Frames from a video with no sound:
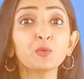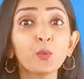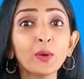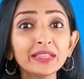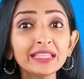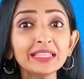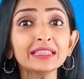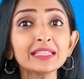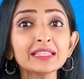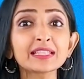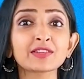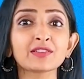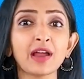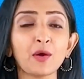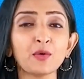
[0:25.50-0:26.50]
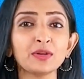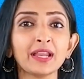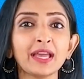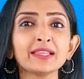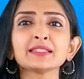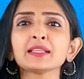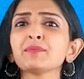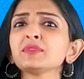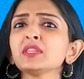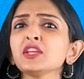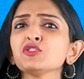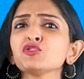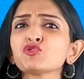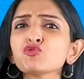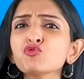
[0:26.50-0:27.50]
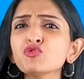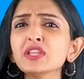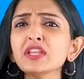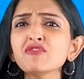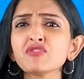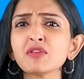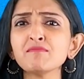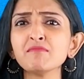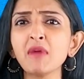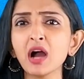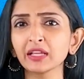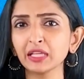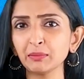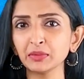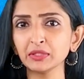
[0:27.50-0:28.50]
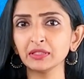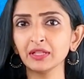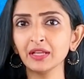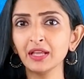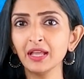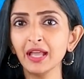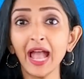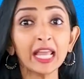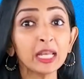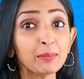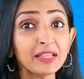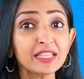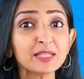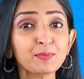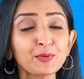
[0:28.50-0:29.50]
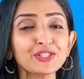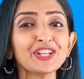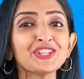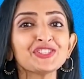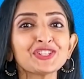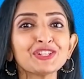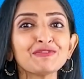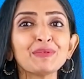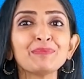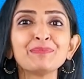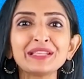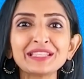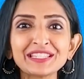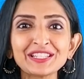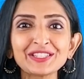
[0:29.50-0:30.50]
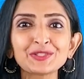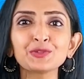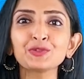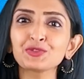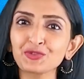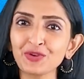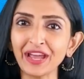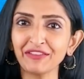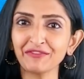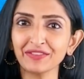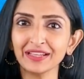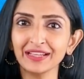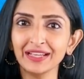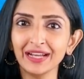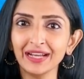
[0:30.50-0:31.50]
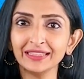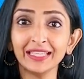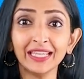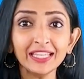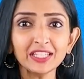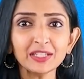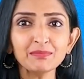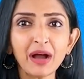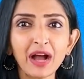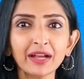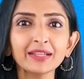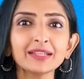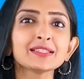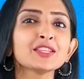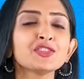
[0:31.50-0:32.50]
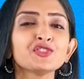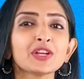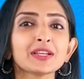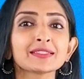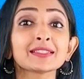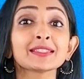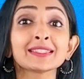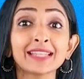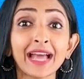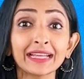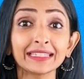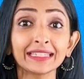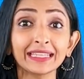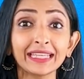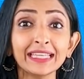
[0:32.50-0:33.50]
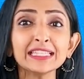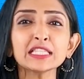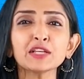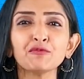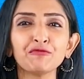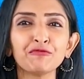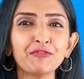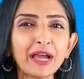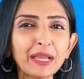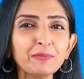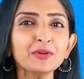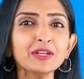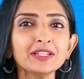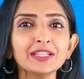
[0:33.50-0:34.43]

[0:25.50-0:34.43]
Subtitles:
within this crowd lies something truly remarkable. An immense potential for business to thrive. The Indian market isn't just a static, it's a vibrant